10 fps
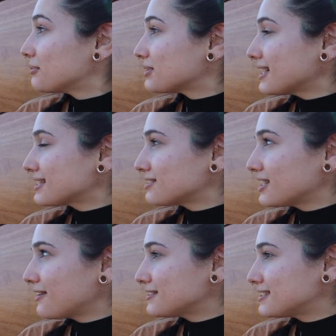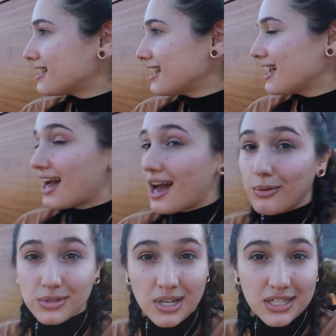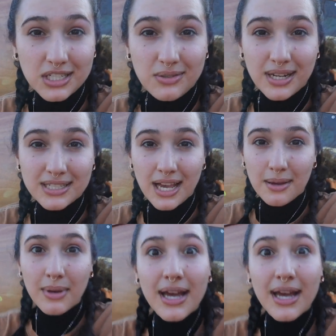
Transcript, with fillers: But that's all I have for today. I will talk to you next time.